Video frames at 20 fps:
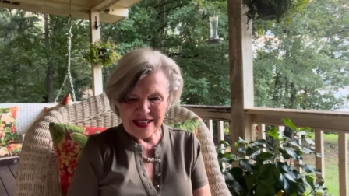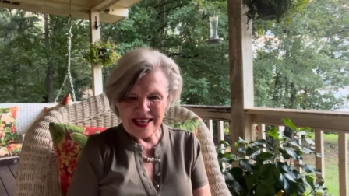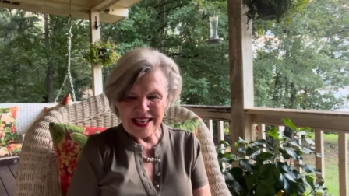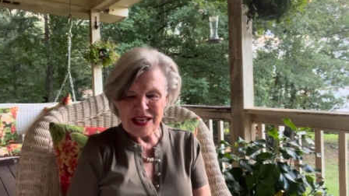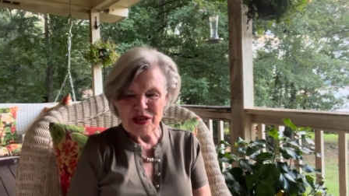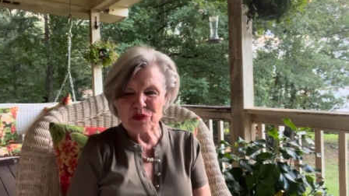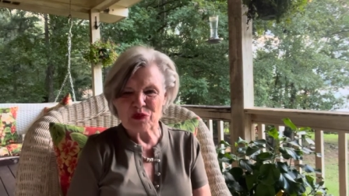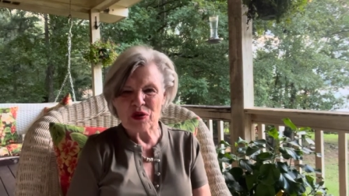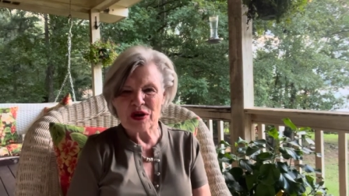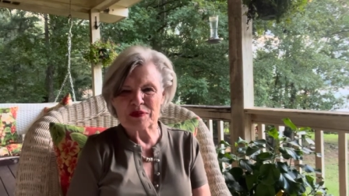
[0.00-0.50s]

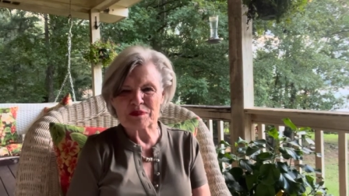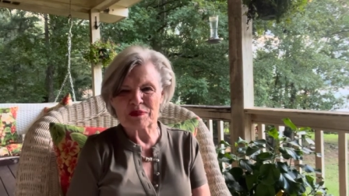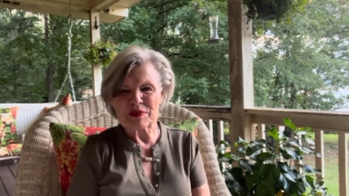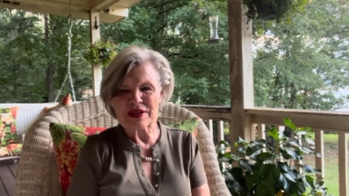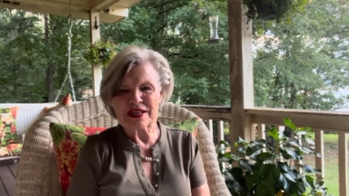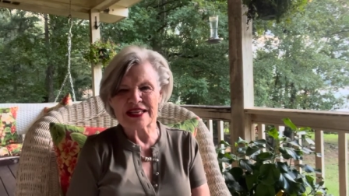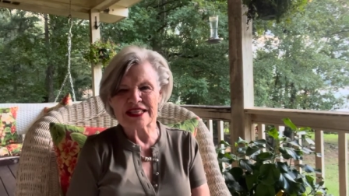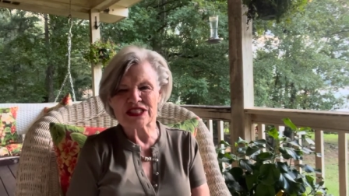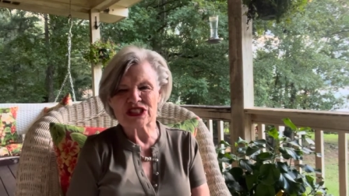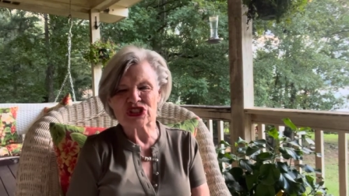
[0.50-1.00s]
In one
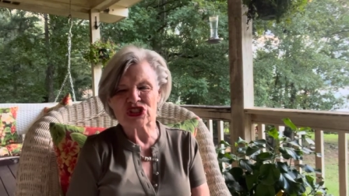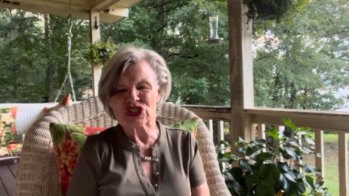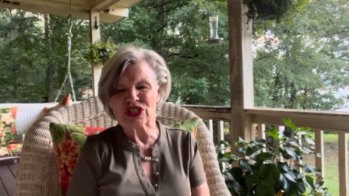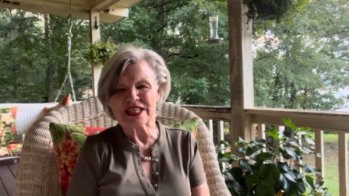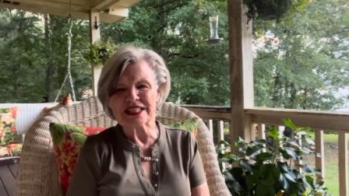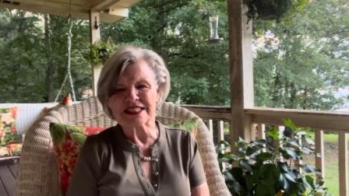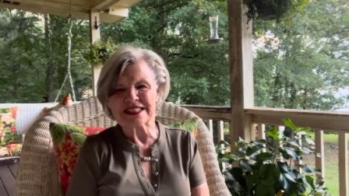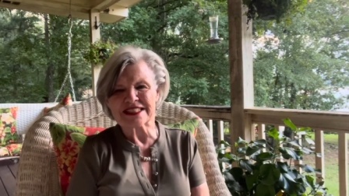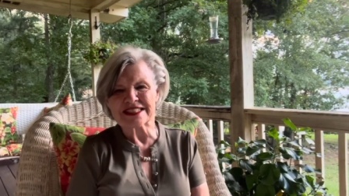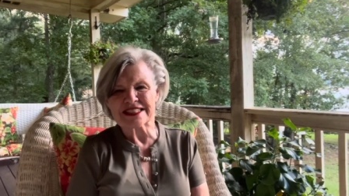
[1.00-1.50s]
place,
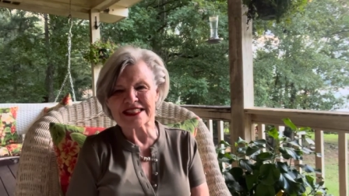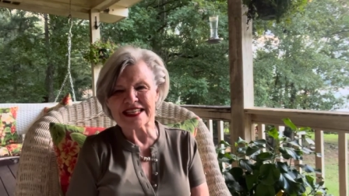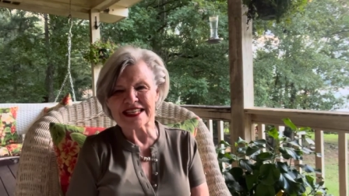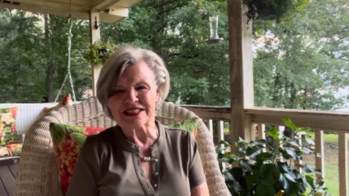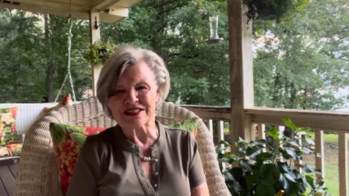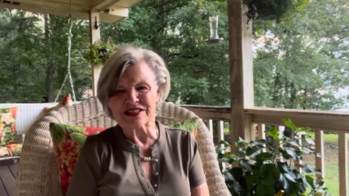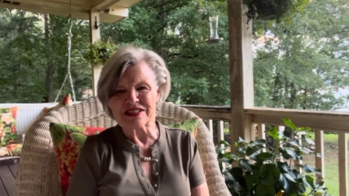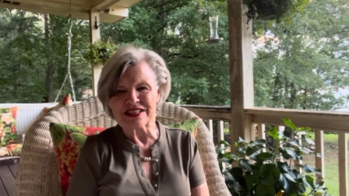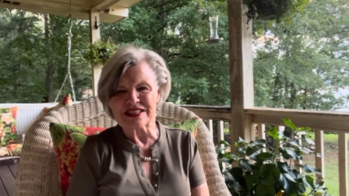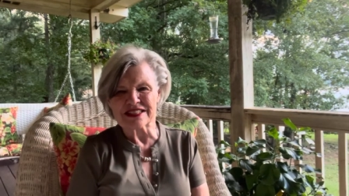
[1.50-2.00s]
Jesus said
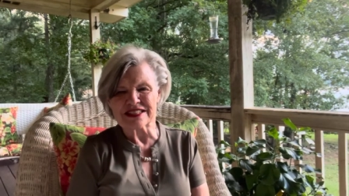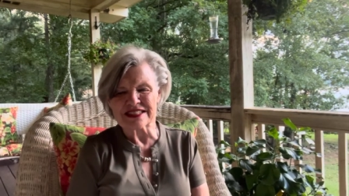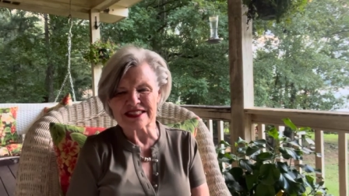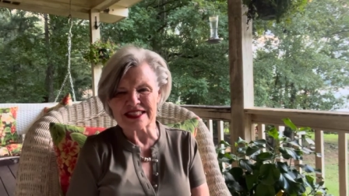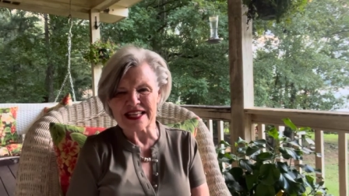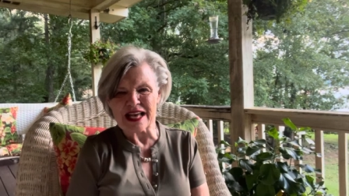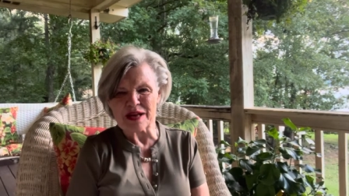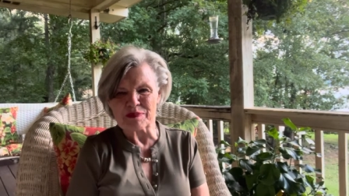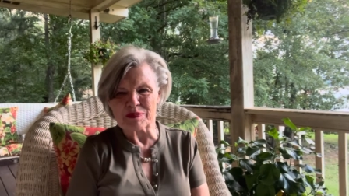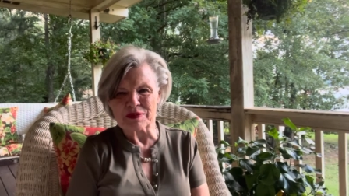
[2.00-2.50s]
to the
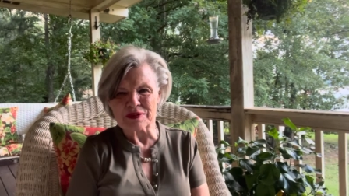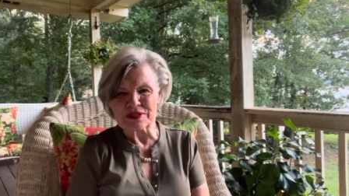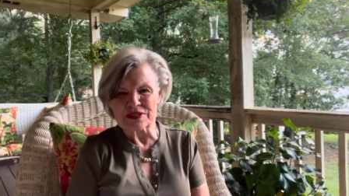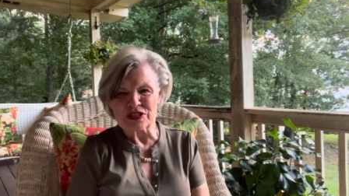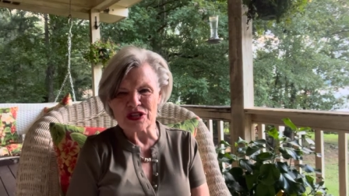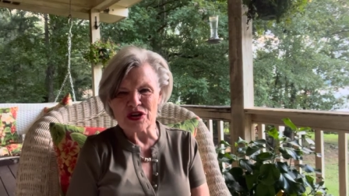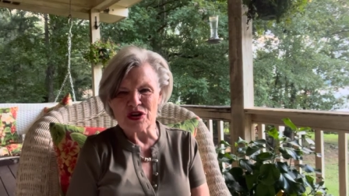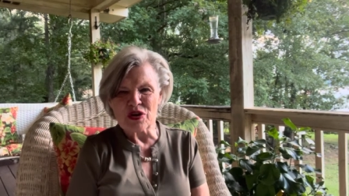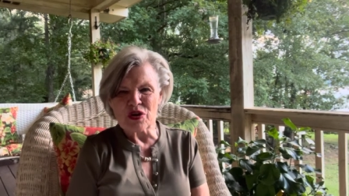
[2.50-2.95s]
disciples,